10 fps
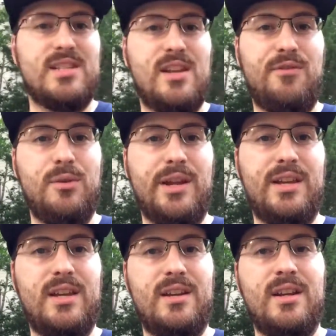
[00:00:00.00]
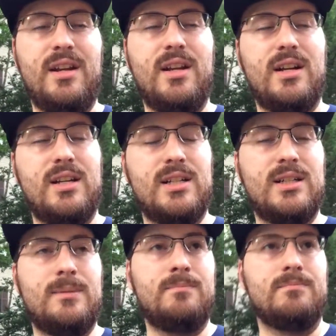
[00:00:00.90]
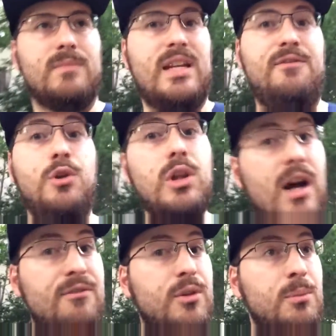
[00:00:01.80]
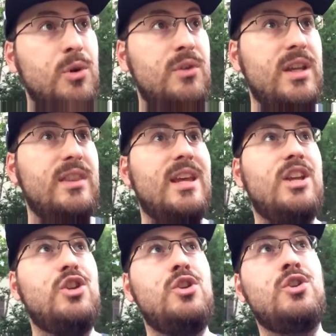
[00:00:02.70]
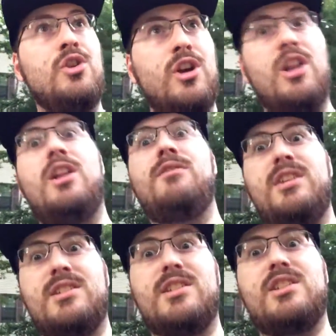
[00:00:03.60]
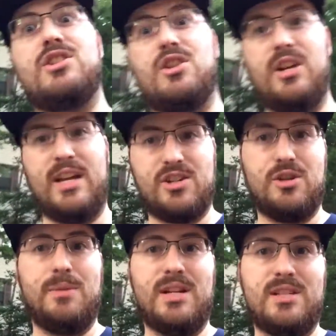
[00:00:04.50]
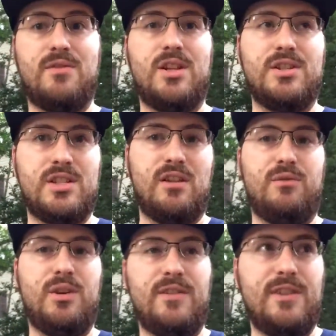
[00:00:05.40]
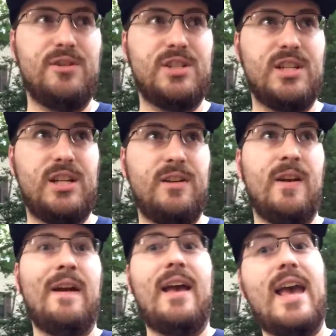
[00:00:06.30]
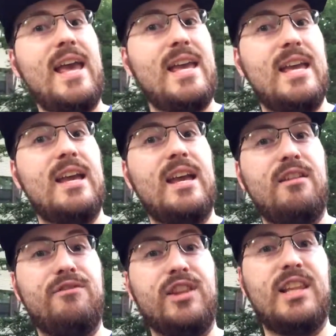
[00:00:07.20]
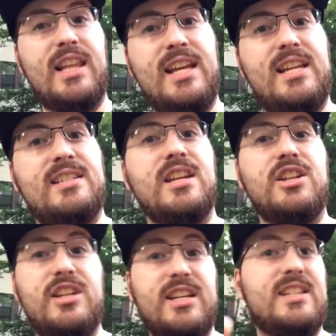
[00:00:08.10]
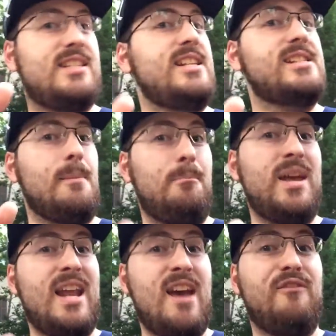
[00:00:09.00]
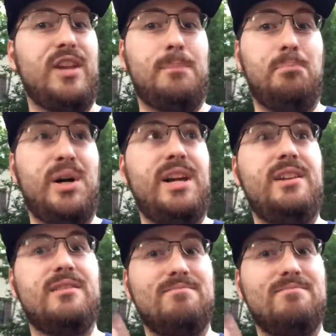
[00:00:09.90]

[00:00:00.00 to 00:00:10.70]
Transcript: See if you like it. And if you love the movie, then you're going to love this because it's 30 extra minutes of all the stuff we've ever seen. Hey, and for the ladies, you get to see some Ben Affleck butt.